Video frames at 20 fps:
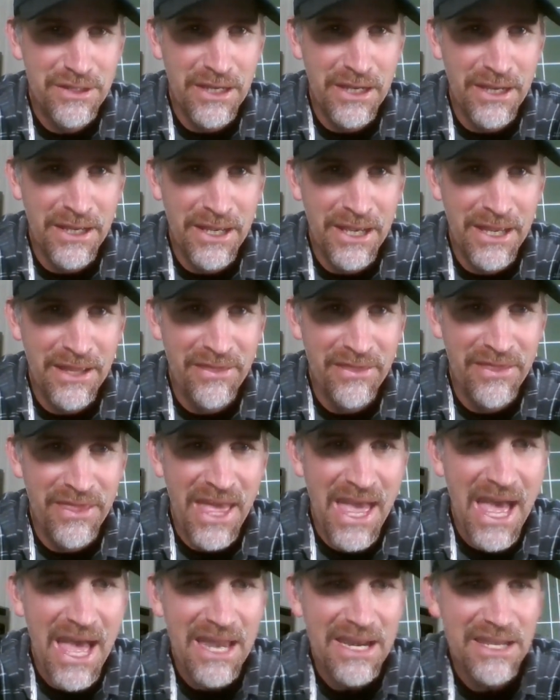Uh, and
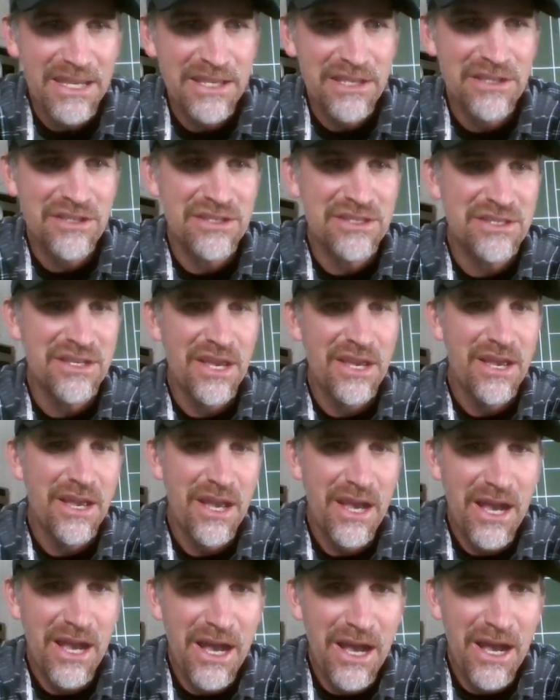that is
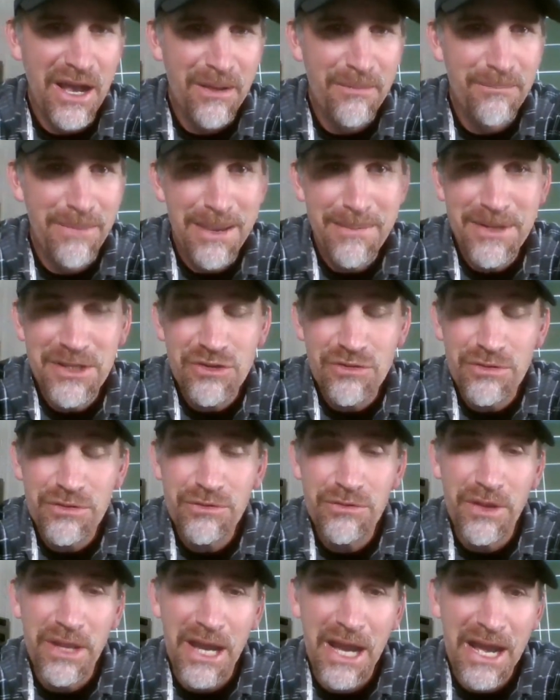uh, maybe
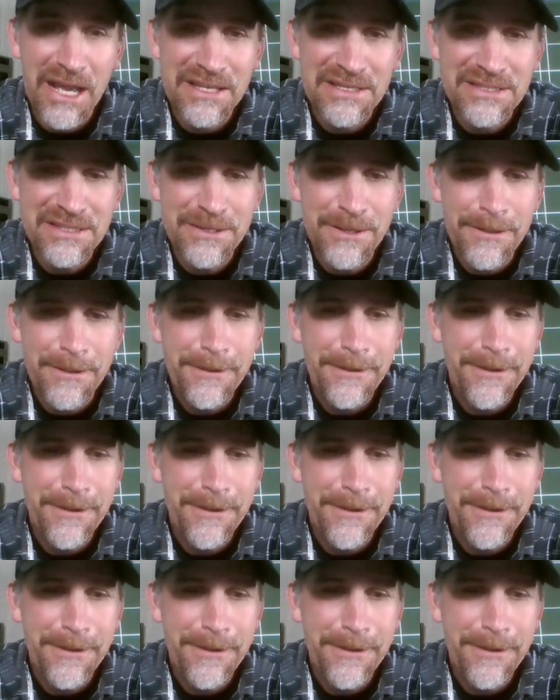true, guys.